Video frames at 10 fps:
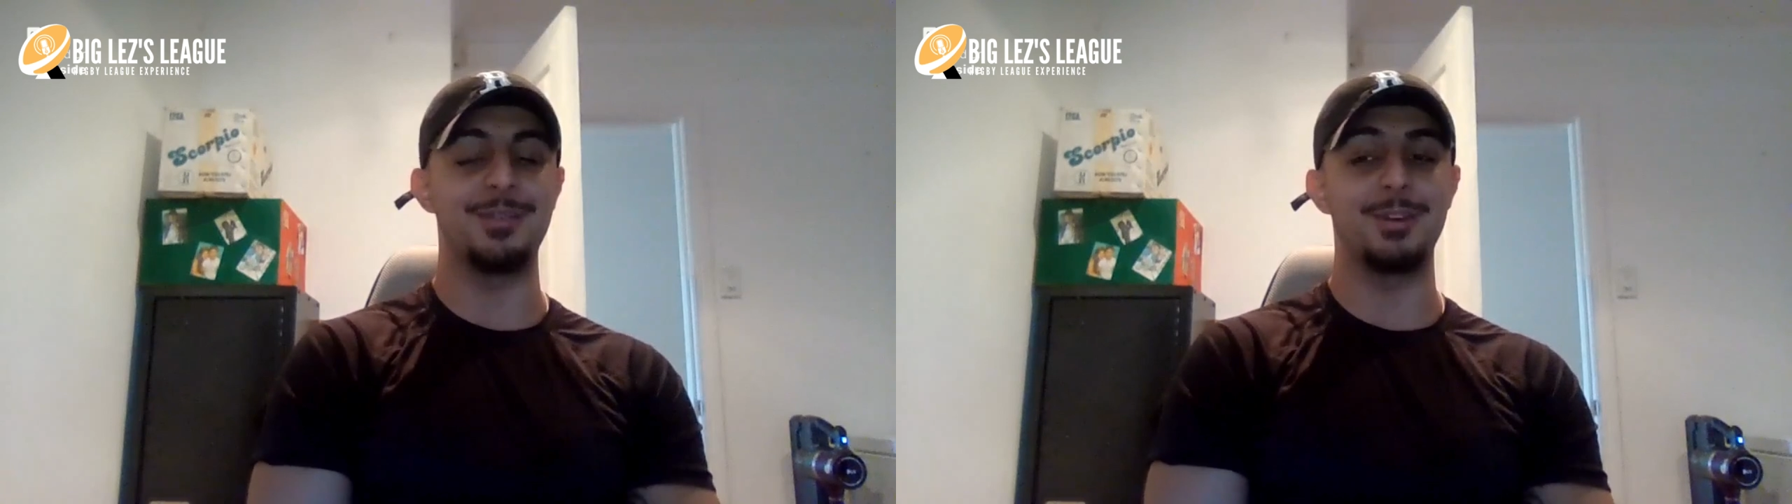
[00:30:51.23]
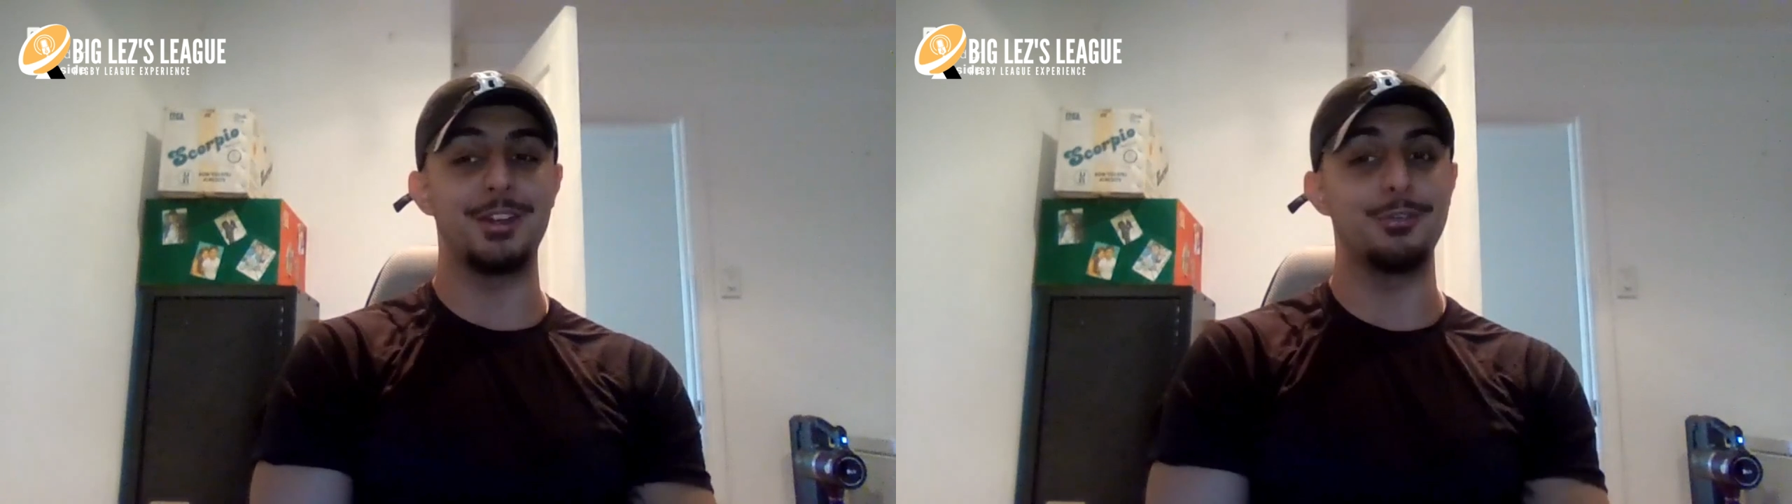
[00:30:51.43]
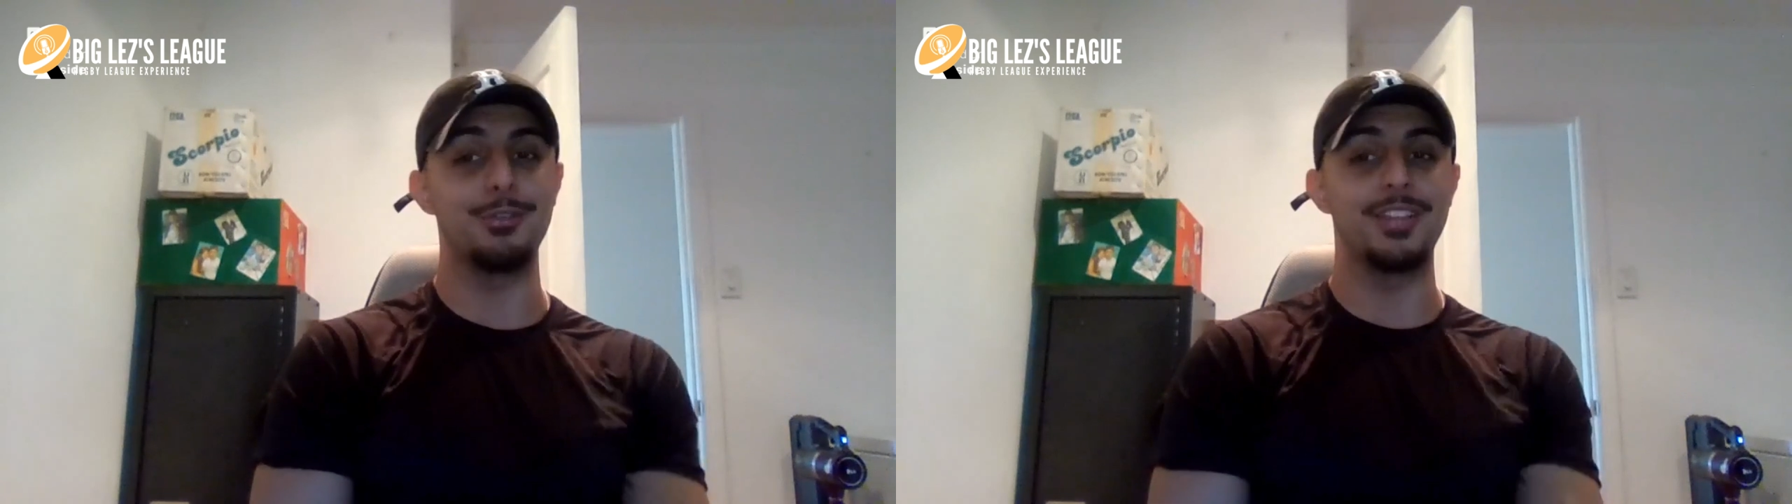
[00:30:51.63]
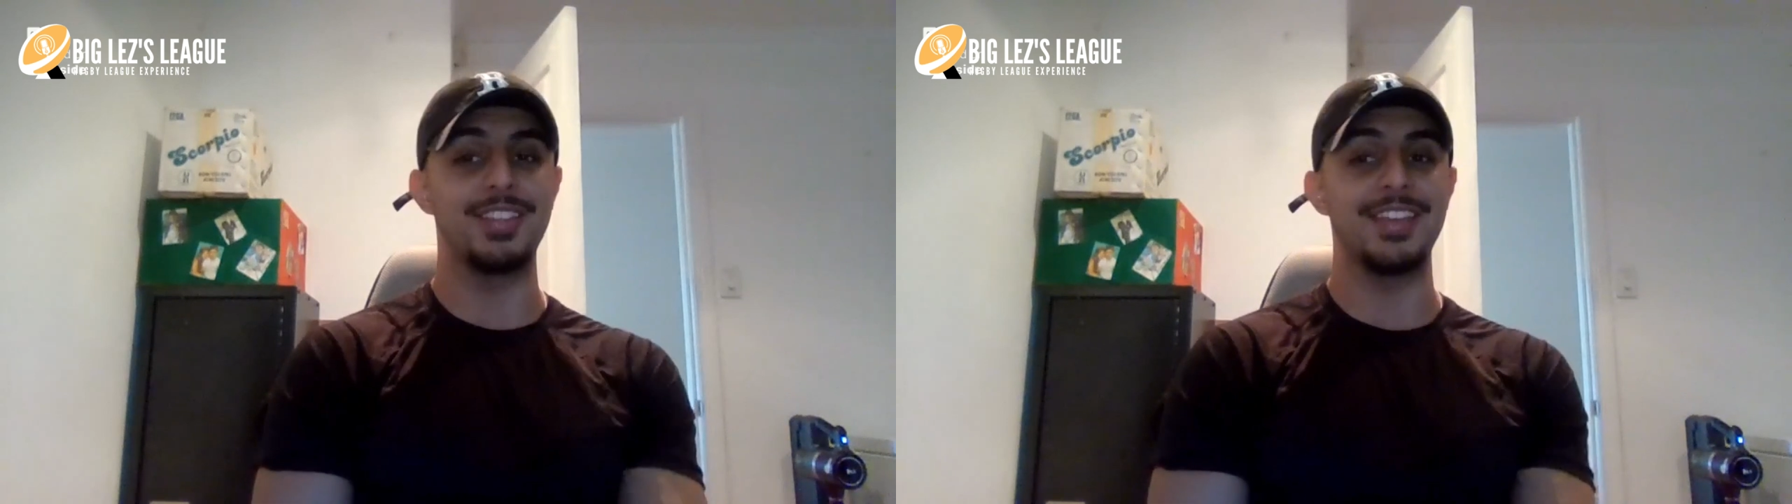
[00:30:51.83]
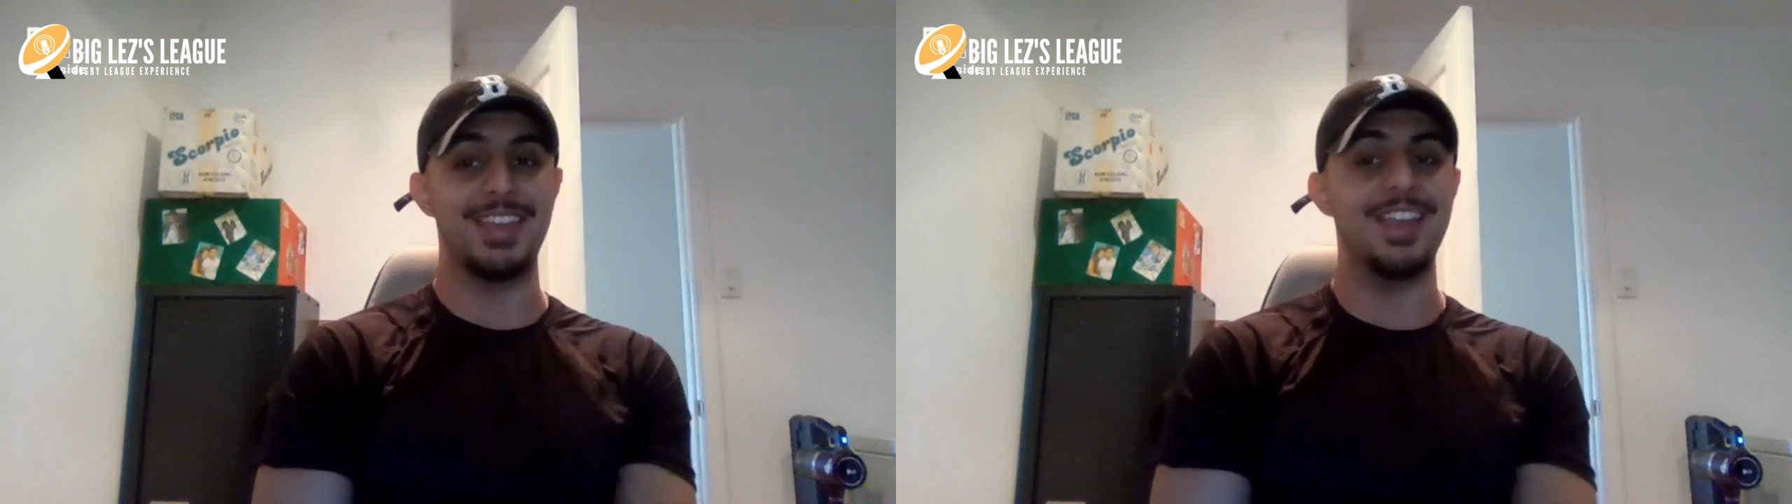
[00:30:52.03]
but I do think
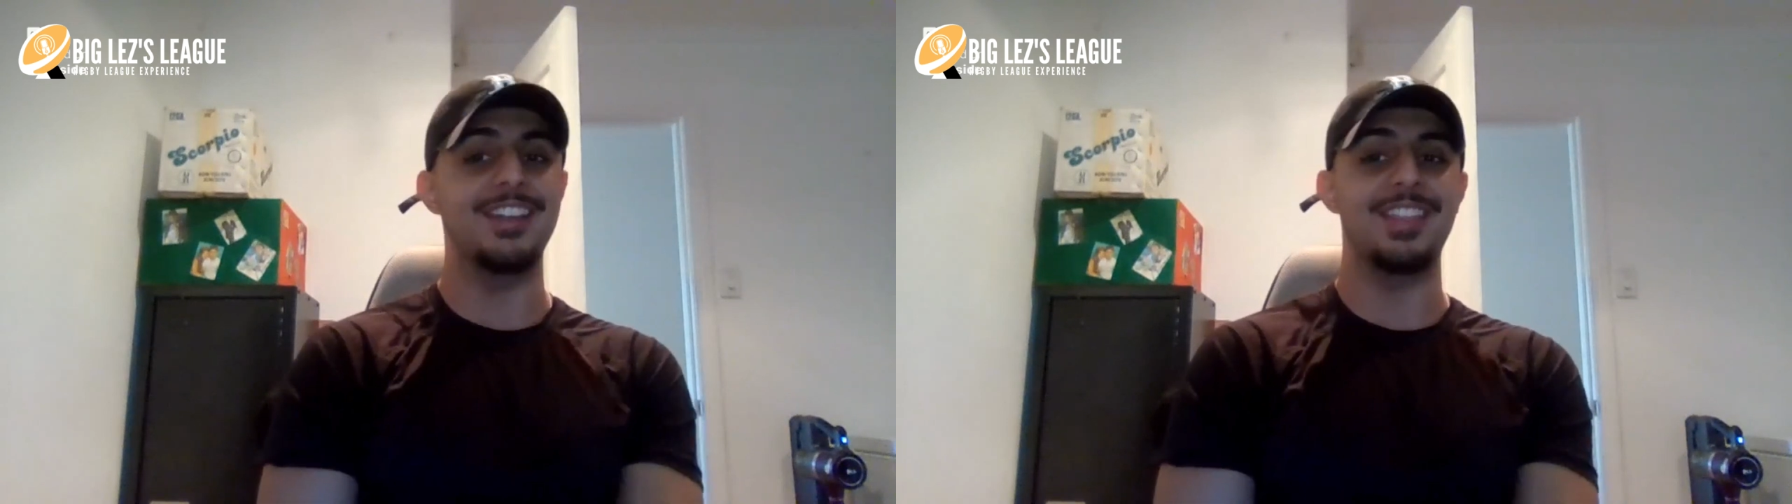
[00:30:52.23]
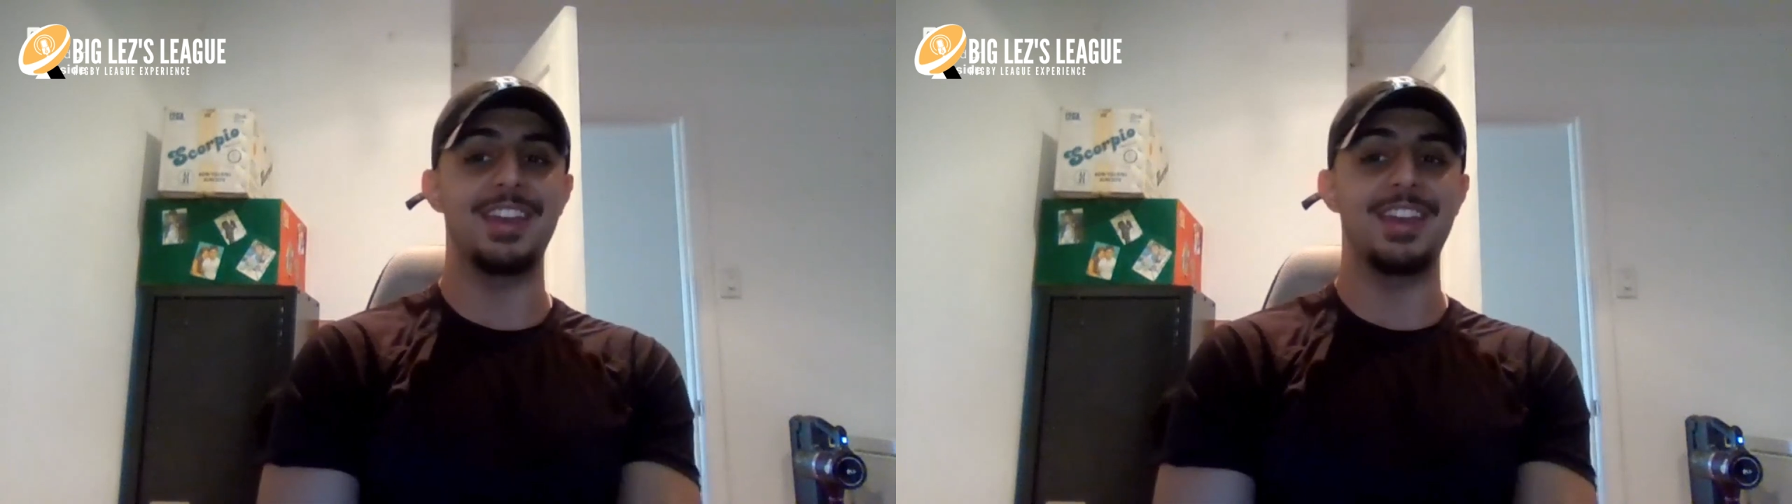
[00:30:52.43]
they can in the